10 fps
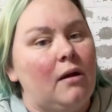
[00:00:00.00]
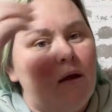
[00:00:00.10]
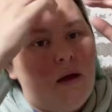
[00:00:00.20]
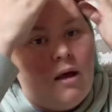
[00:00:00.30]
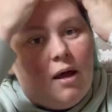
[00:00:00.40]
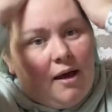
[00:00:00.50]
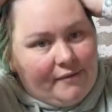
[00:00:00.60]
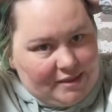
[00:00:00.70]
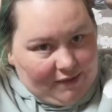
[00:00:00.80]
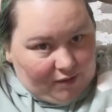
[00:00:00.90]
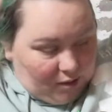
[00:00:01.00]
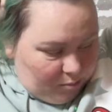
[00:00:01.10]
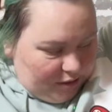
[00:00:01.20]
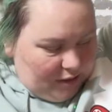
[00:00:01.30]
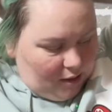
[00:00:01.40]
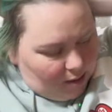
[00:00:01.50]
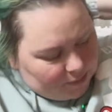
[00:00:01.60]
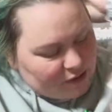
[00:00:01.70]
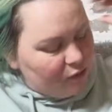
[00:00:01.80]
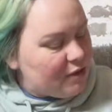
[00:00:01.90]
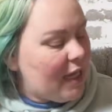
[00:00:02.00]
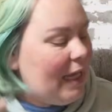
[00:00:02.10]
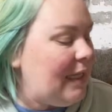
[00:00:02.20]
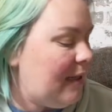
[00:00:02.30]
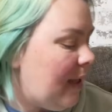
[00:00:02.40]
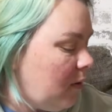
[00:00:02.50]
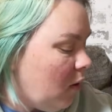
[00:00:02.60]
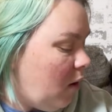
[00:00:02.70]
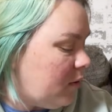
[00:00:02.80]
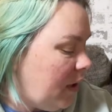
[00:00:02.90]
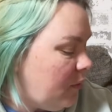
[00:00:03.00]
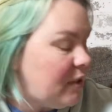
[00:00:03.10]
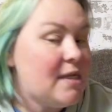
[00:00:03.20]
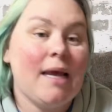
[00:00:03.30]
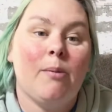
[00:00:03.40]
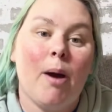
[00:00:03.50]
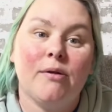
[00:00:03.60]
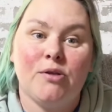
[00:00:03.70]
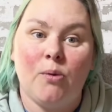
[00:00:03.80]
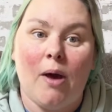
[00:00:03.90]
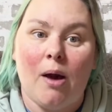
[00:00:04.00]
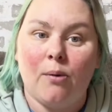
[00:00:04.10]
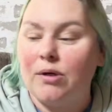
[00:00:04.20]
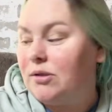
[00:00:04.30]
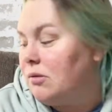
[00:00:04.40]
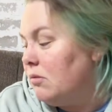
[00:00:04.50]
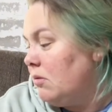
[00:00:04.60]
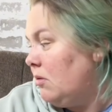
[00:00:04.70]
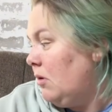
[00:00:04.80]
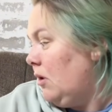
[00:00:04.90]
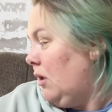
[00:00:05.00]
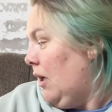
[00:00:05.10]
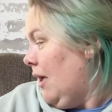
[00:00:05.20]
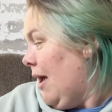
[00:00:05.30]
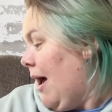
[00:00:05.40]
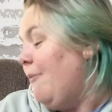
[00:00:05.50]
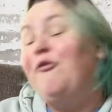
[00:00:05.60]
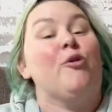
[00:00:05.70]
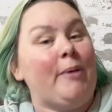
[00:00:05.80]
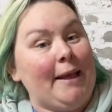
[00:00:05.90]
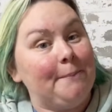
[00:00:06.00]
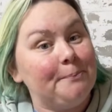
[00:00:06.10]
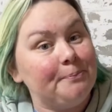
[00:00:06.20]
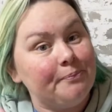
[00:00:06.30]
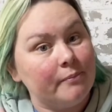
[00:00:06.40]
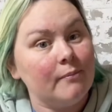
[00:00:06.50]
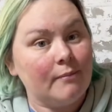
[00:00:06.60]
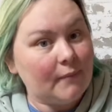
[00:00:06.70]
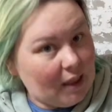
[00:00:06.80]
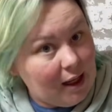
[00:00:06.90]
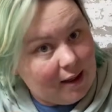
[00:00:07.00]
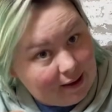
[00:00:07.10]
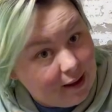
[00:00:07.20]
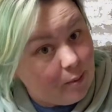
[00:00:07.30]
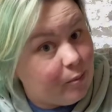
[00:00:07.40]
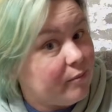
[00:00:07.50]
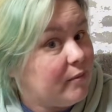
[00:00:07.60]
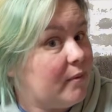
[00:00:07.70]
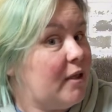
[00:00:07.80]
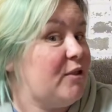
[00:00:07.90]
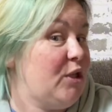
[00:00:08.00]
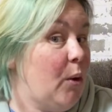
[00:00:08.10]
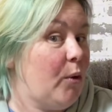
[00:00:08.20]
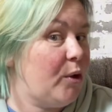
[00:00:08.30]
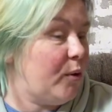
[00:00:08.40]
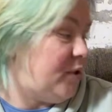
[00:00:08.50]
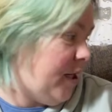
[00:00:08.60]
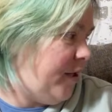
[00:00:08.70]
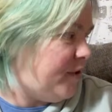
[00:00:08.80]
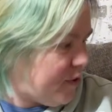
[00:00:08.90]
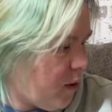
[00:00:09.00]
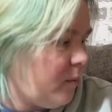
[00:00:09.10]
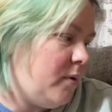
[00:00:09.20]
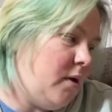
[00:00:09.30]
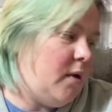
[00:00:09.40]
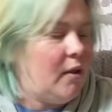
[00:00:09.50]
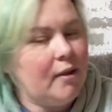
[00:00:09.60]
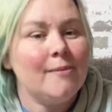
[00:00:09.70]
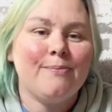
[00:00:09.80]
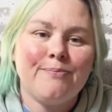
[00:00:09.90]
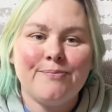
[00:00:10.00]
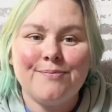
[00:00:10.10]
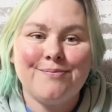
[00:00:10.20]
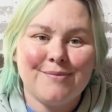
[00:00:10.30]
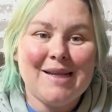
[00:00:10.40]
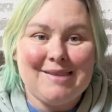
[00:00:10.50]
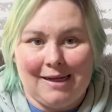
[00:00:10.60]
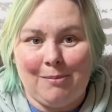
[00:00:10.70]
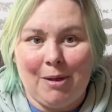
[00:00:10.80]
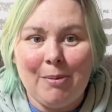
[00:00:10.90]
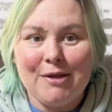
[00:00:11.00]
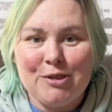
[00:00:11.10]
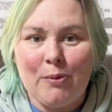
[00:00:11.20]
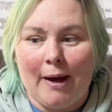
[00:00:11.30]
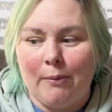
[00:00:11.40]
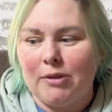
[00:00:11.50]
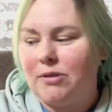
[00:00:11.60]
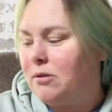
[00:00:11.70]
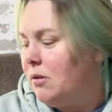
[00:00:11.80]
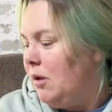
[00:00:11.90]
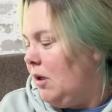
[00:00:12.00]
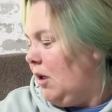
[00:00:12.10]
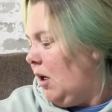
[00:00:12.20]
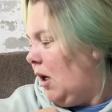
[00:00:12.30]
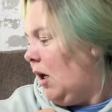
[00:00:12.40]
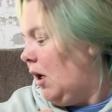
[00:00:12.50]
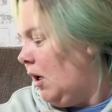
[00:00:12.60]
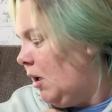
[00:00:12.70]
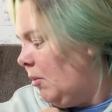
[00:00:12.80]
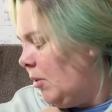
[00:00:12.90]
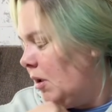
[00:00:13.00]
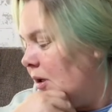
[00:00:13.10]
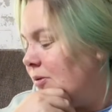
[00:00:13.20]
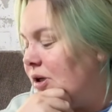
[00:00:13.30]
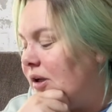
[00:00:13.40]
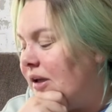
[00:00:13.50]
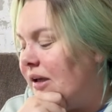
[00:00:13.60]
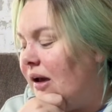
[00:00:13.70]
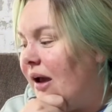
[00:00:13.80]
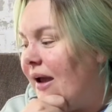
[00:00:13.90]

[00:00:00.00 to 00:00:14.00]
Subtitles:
I have 7 complete. They don't take that long. They only take about 2 hours. For me, I am a slower crocheter, so they take me about 2 hours. I'm trying to think.